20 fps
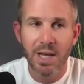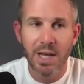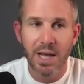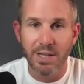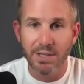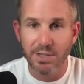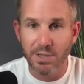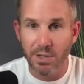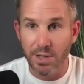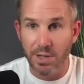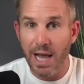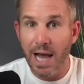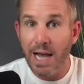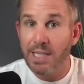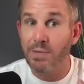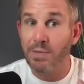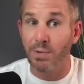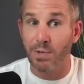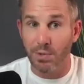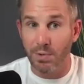And so the
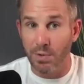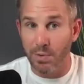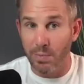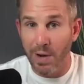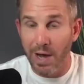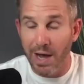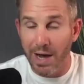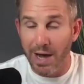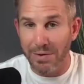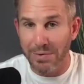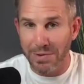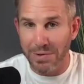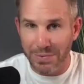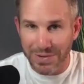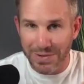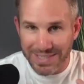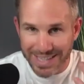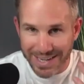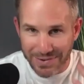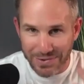guys who were doing well were the
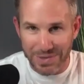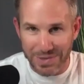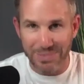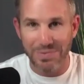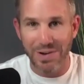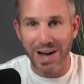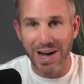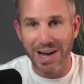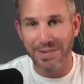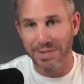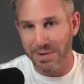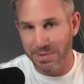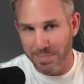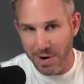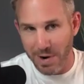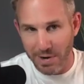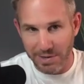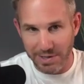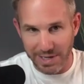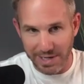ones that were involved in their
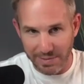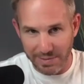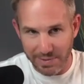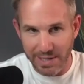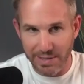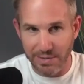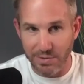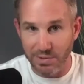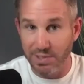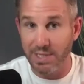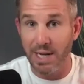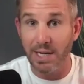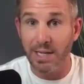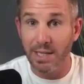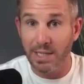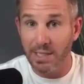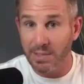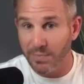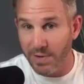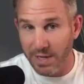marketing, right? They're
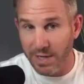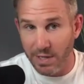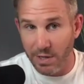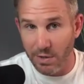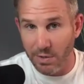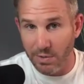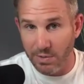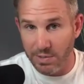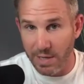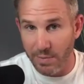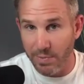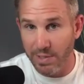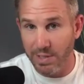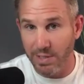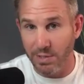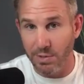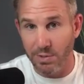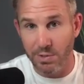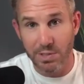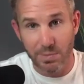sending us videos that we
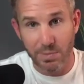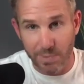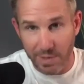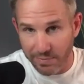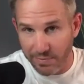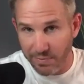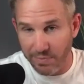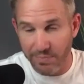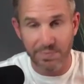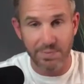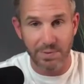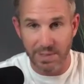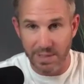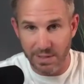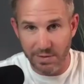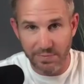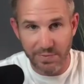could use to run for in their